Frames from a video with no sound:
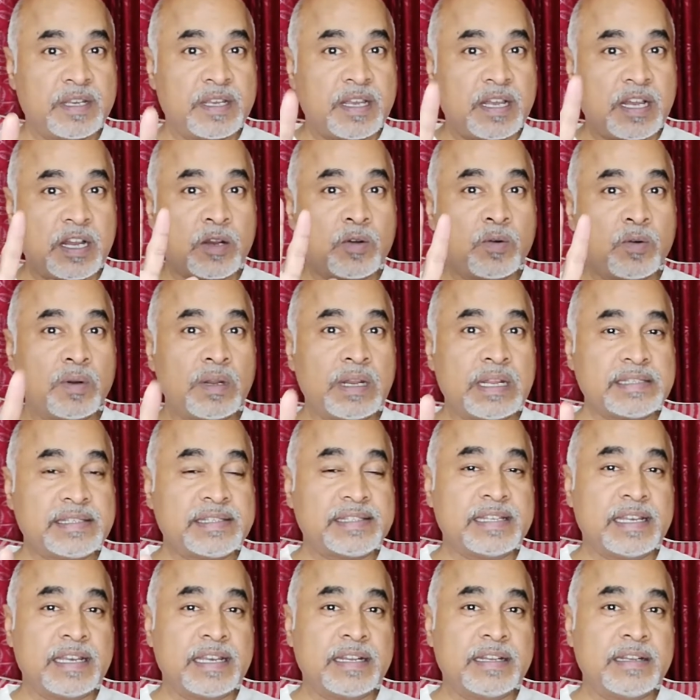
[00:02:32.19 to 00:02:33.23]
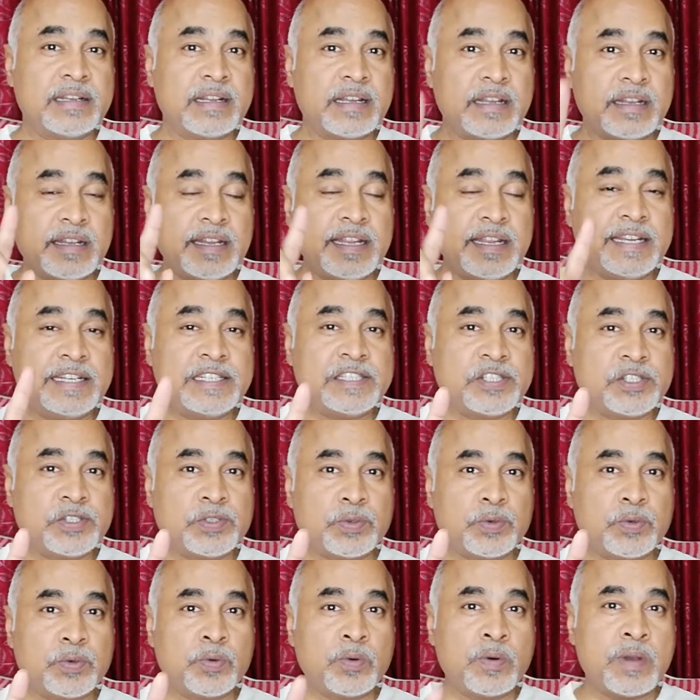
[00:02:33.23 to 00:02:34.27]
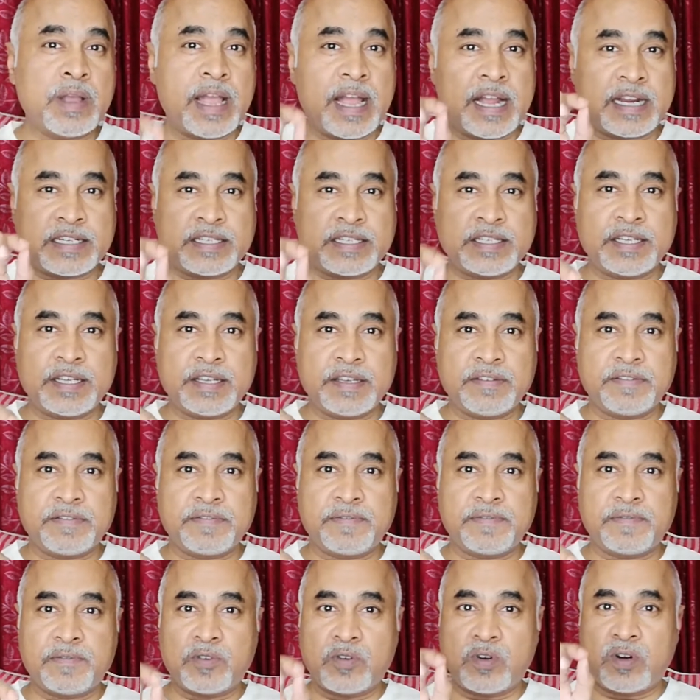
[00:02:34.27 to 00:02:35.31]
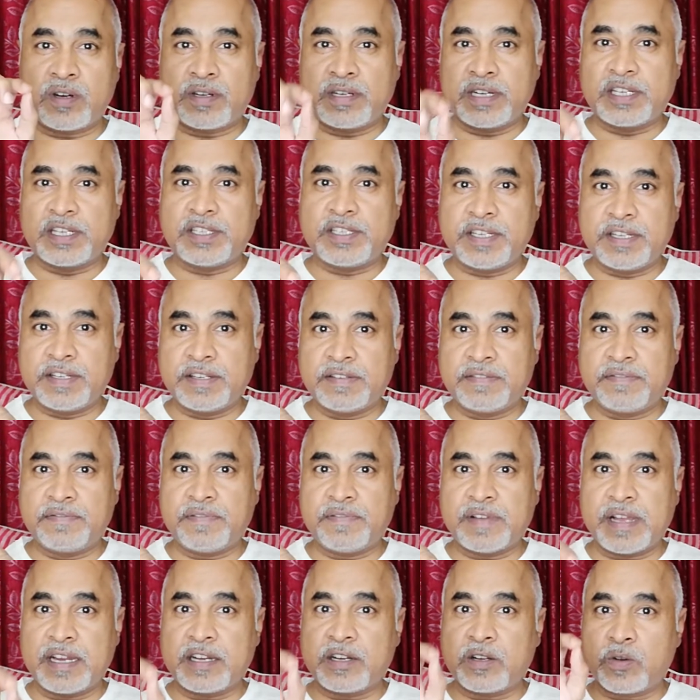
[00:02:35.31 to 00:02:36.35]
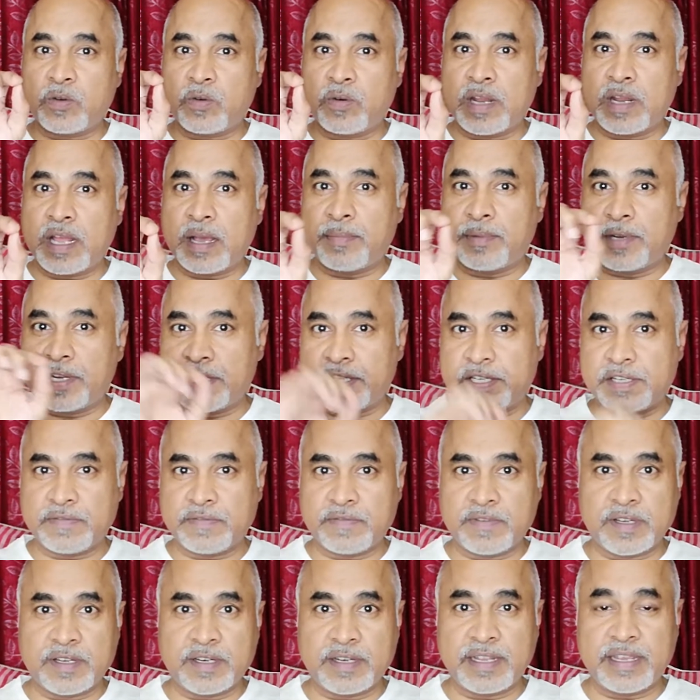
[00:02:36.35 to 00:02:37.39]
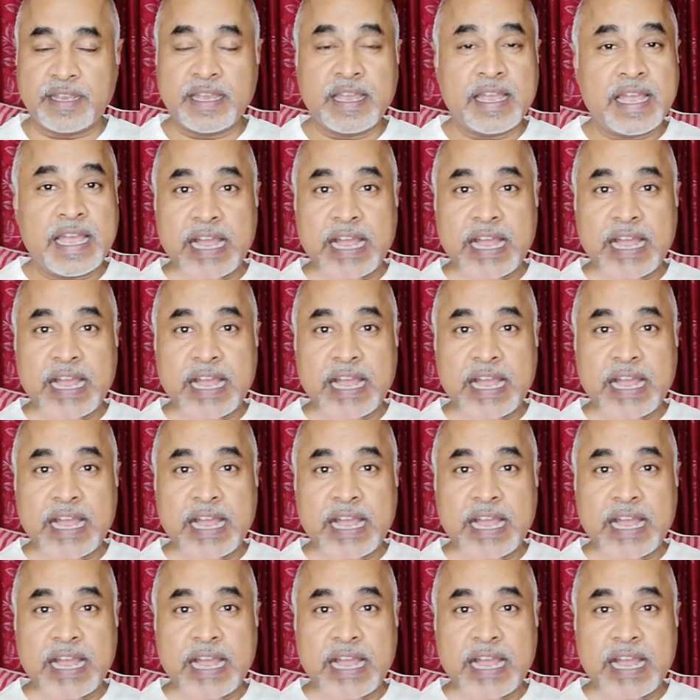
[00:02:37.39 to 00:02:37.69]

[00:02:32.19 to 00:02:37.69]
A good lesson leads to active, cognitive and collaborative learning.